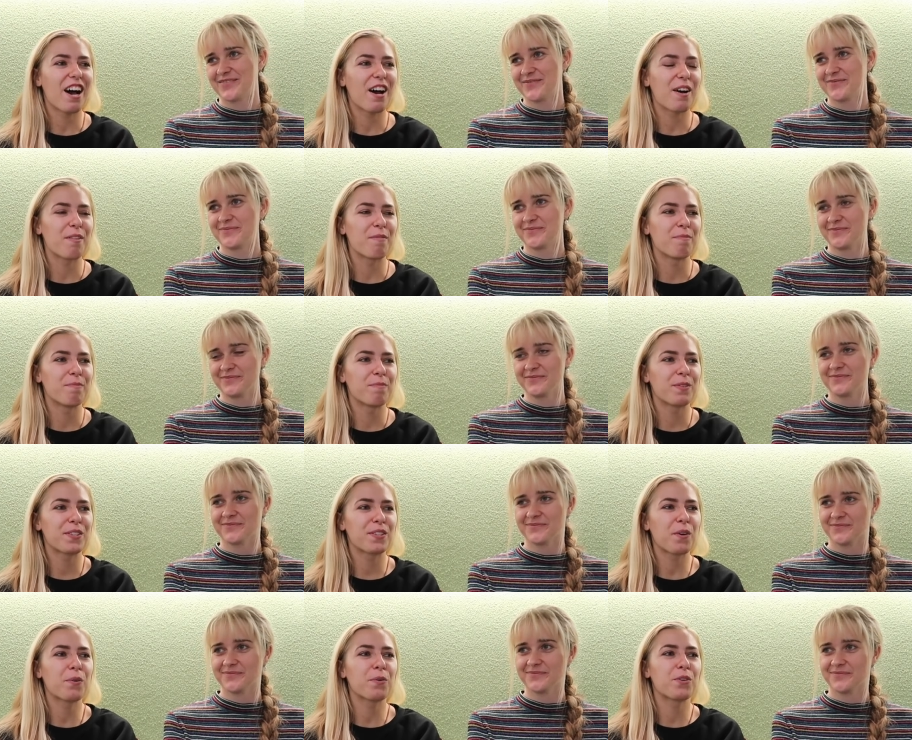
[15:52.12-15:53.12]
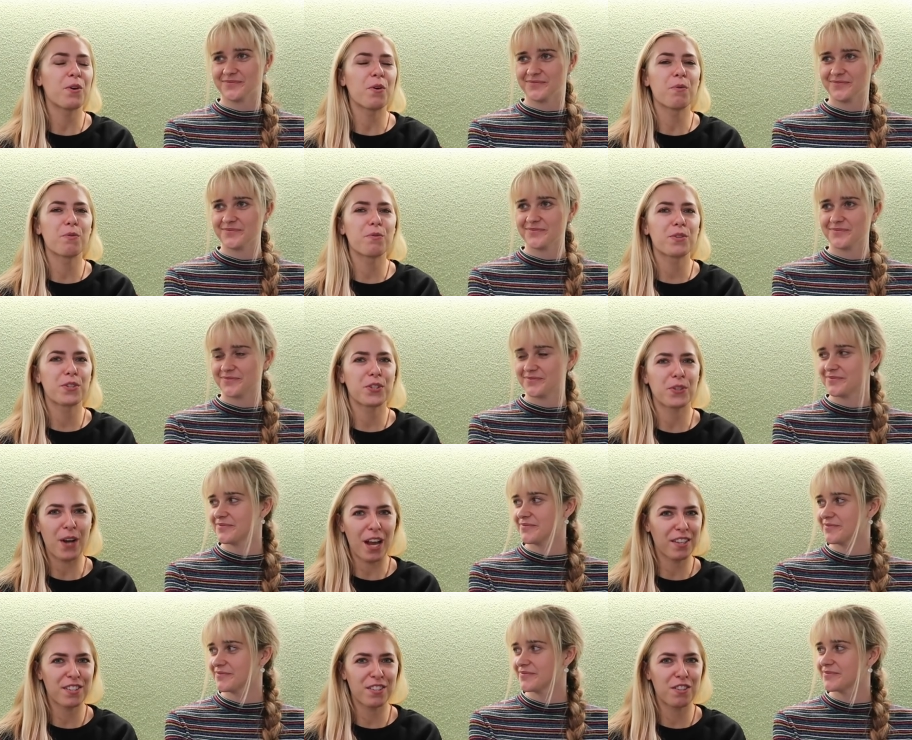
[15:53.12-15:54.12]
Speaker 1: Mm. Um, mm. So don't
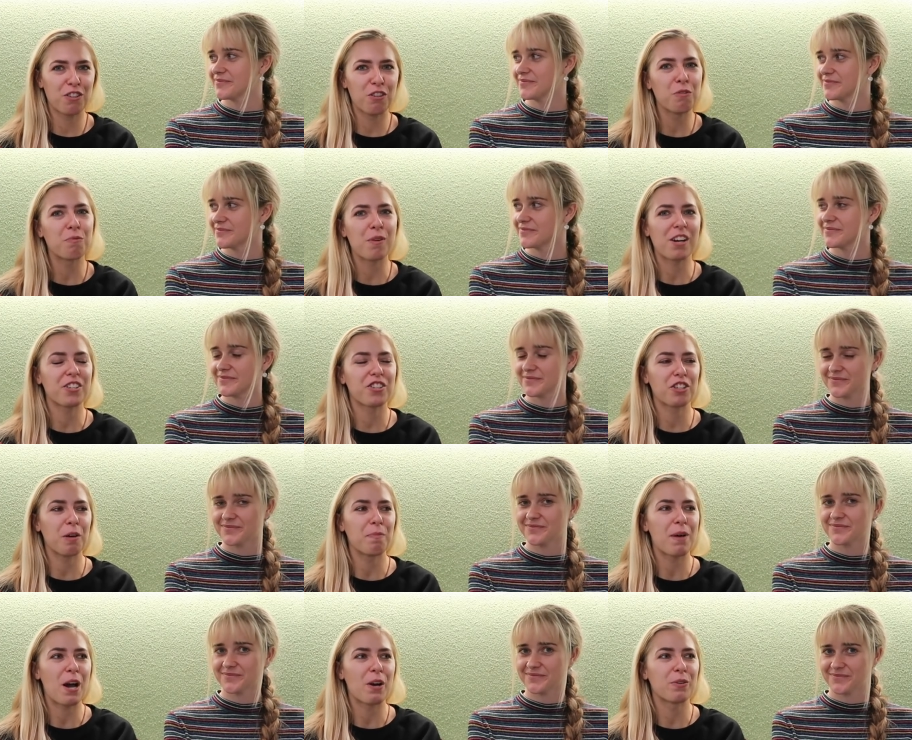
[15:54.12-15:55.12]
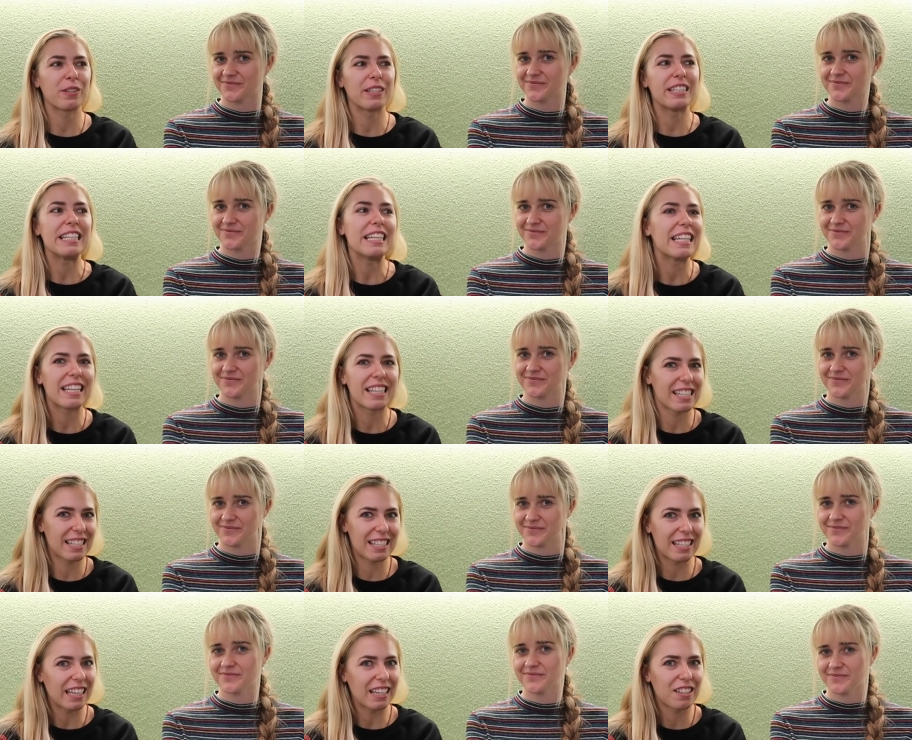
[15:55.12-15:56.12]
stress too much about needing a
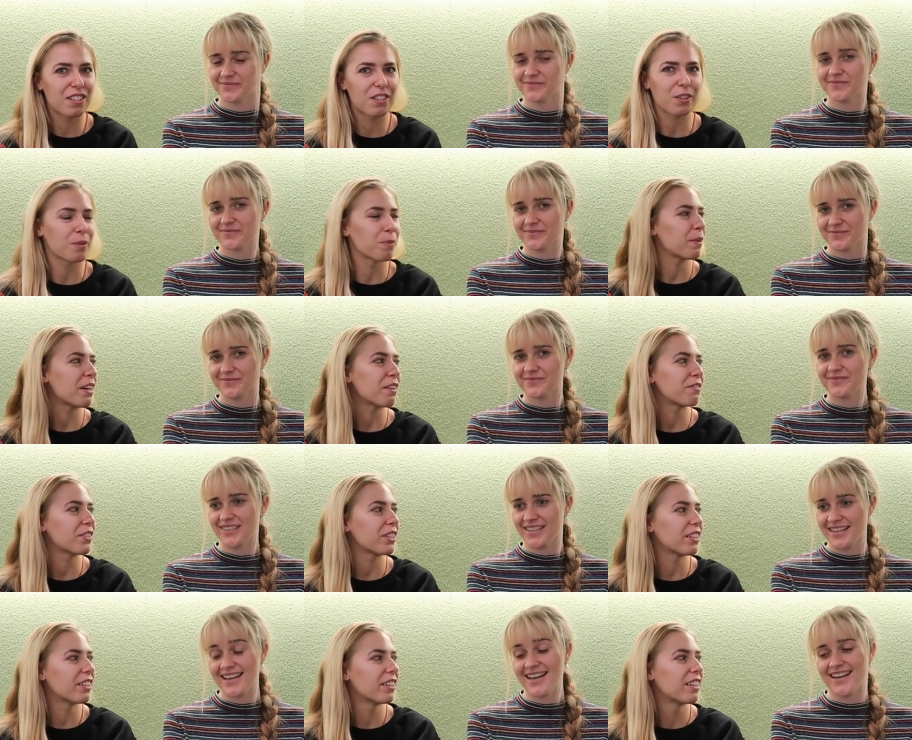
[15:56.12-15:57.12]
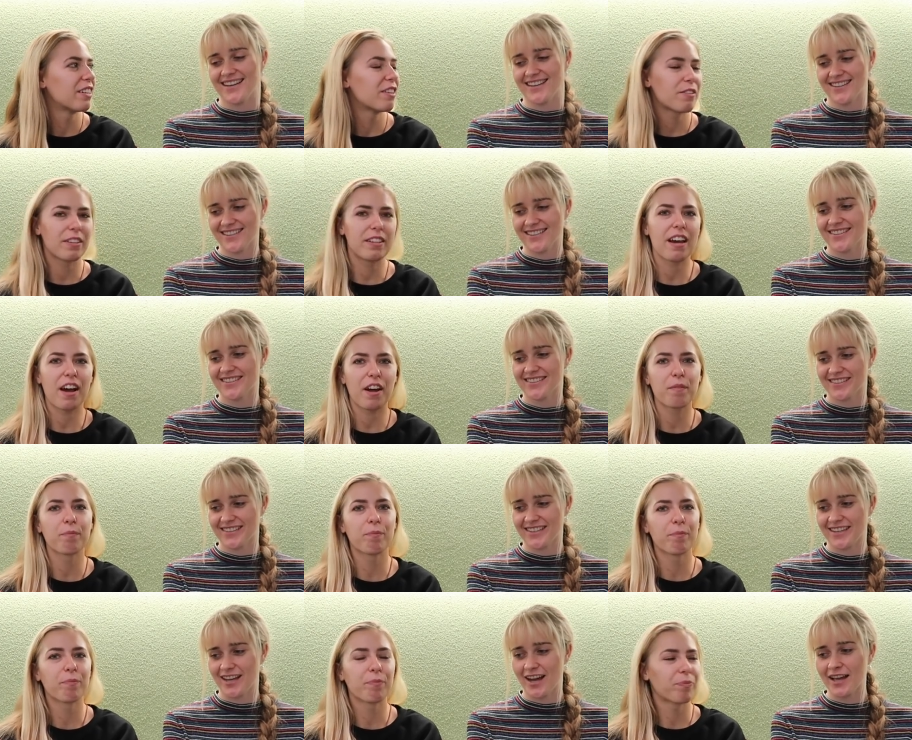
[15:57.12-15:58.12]
six or whatever. Yeah. Yeah.
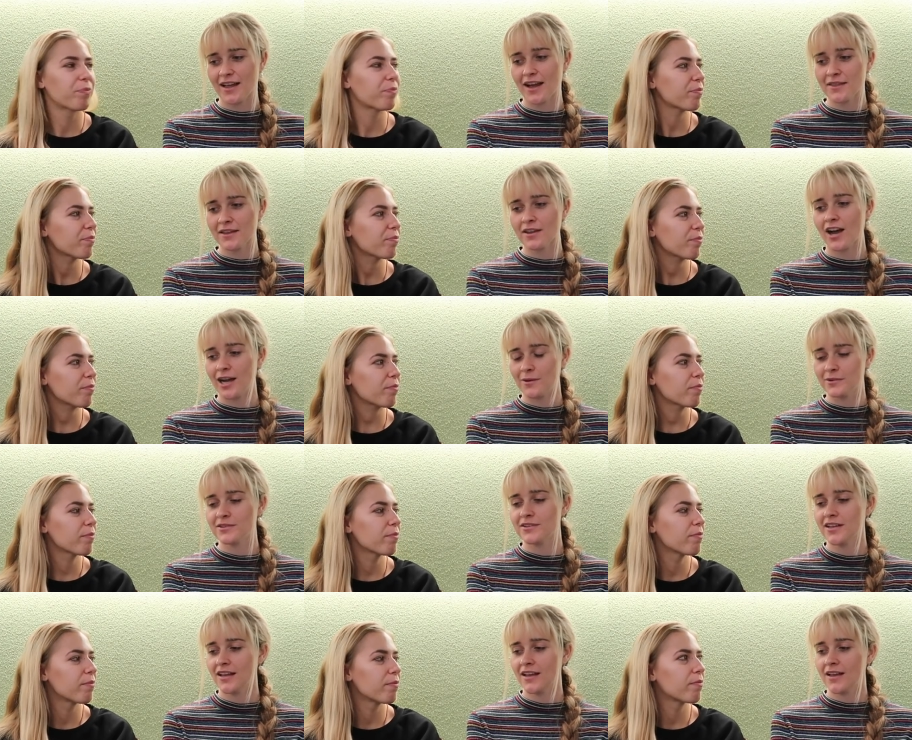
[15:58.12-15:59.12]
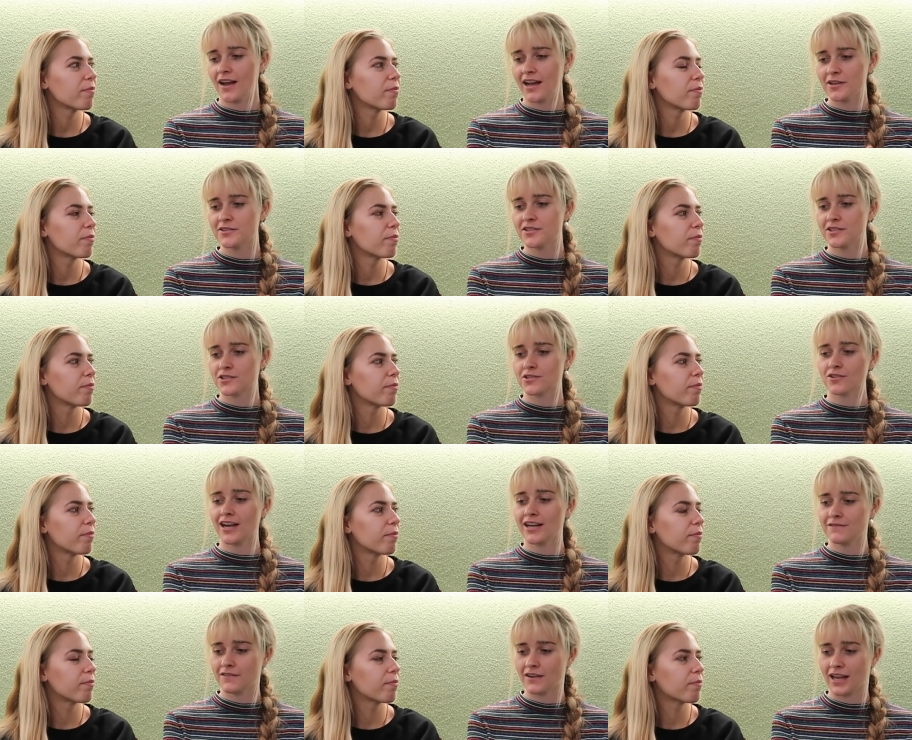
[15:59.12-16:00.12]
Speaker 2: Yeah. I, I think I would. I used to
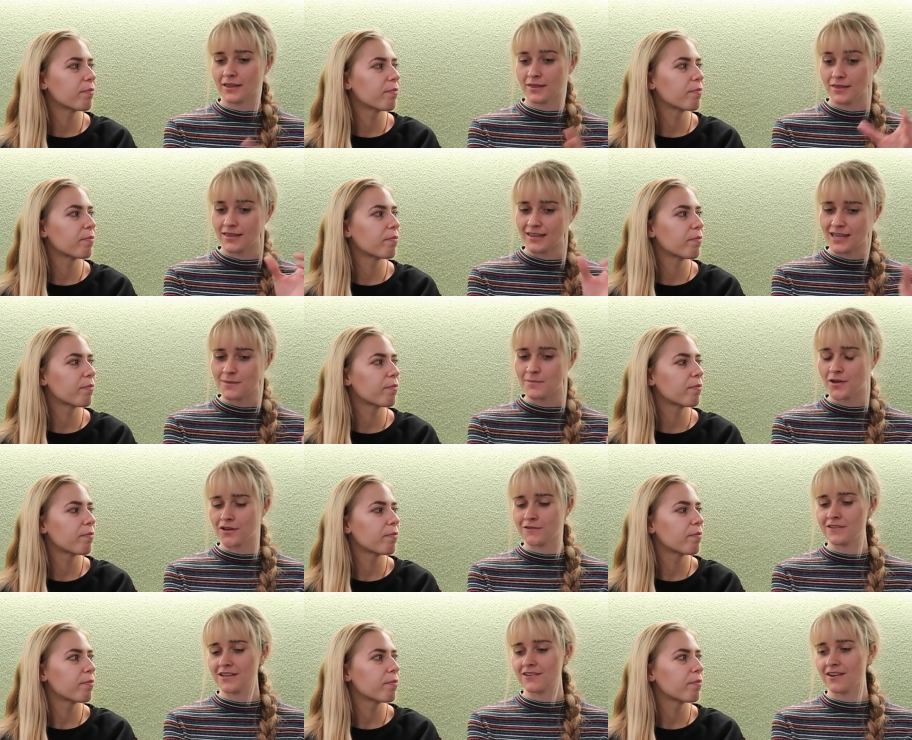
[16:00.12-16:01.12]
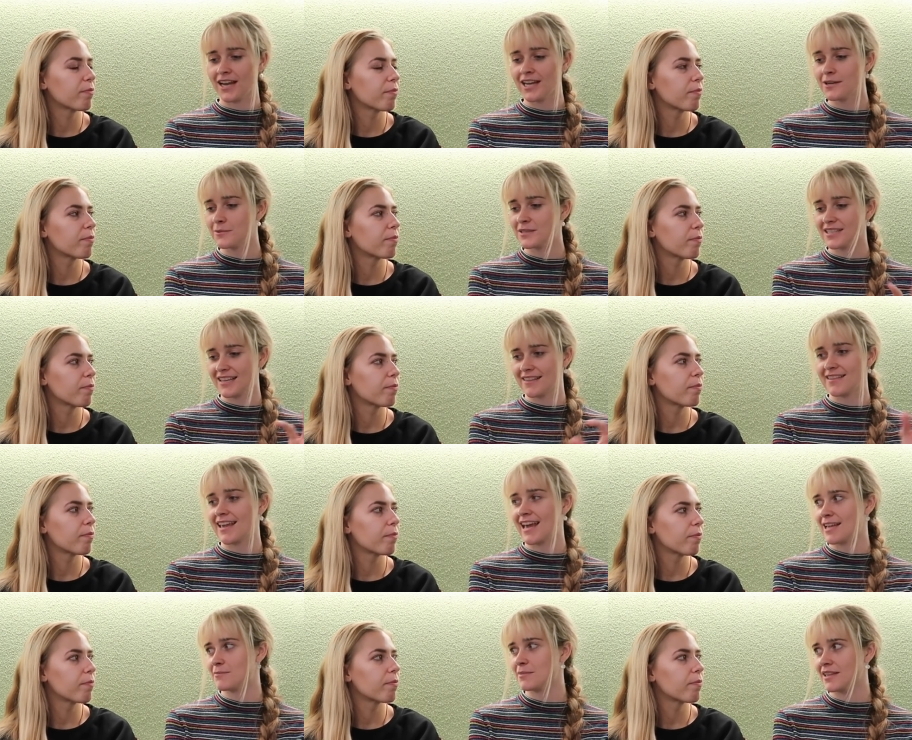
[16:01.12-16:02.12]
strive for like the perfect grade. It was like the A